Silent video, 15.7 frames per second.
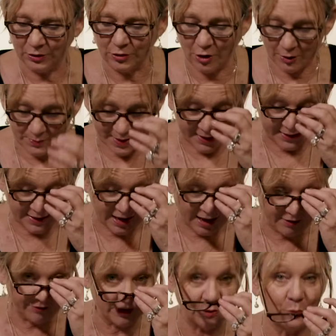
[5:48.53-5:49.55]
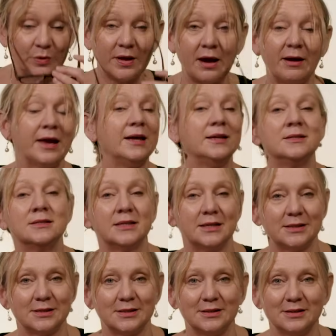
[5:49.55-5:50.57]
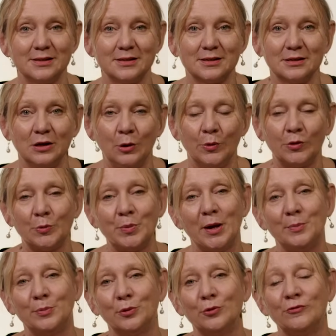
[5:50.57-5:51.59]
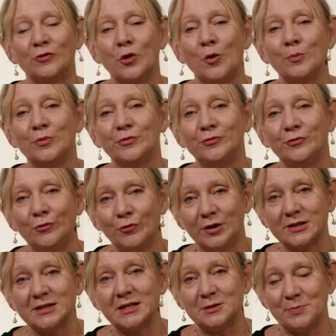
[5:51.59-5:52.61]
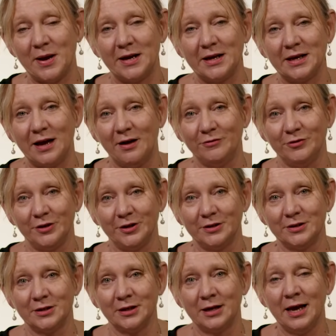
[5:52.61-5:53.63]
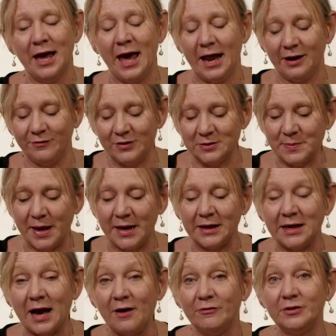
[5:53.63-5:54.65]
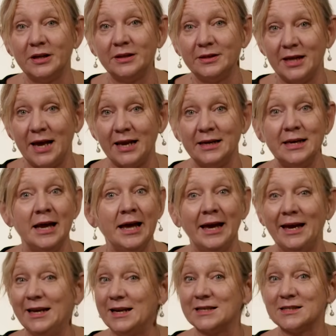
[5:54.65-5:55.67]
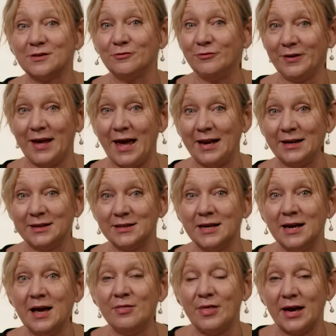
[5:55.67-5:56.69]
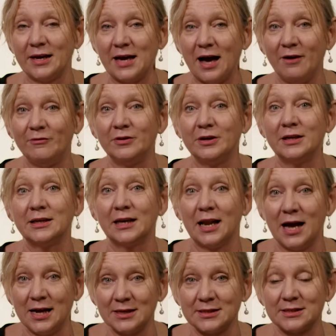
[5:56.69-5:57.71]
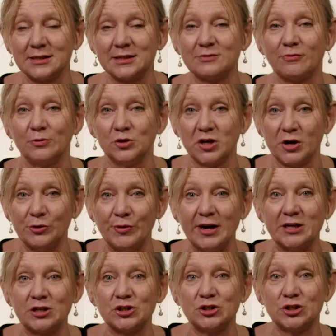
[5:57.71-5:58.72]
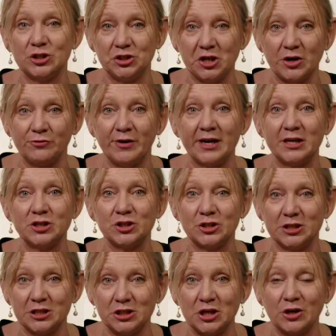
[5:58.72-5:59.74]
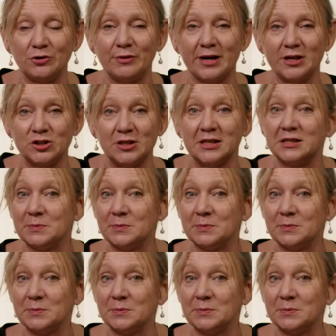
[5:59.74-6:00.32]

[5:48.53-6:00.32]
God made a covenant with our ancestors, with the people who've gone before us. He's made a covenant. And if he's made a covenant, then he doesn't forget it. That covenant lasts from generation to generation to generation.